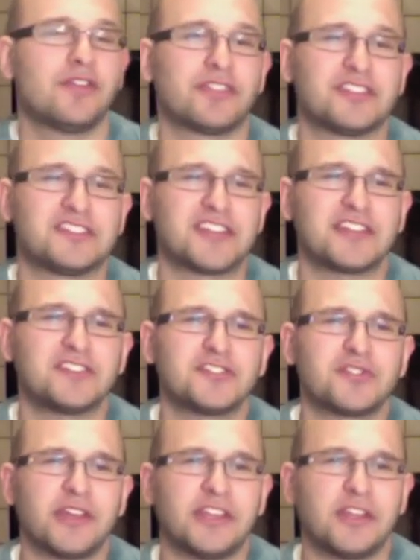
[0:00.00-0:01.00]
For the second
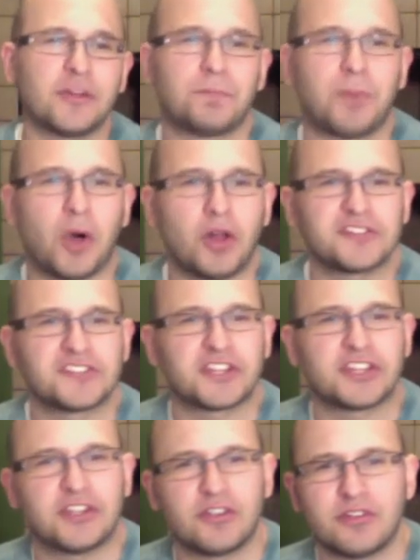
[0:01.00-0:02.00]
straight year, ball
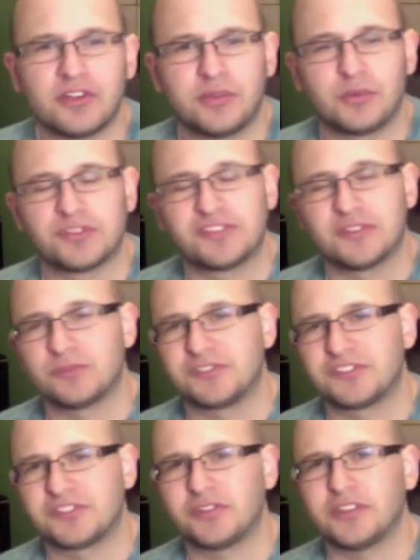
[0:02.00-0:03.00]
security was
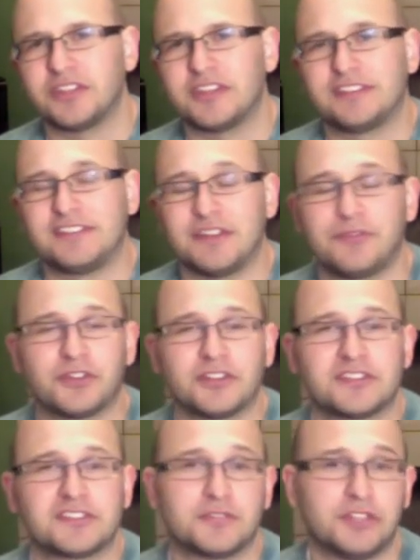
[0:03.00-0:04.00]
certainly the
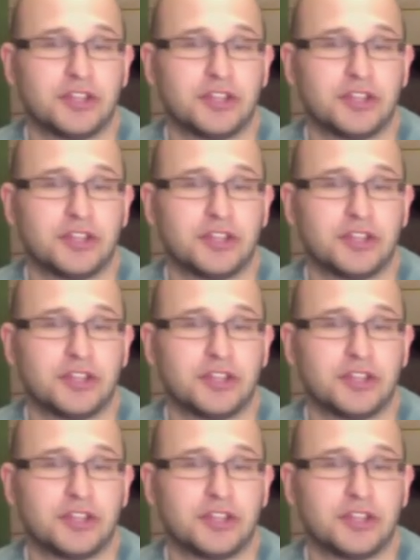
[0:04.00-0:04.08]
difference,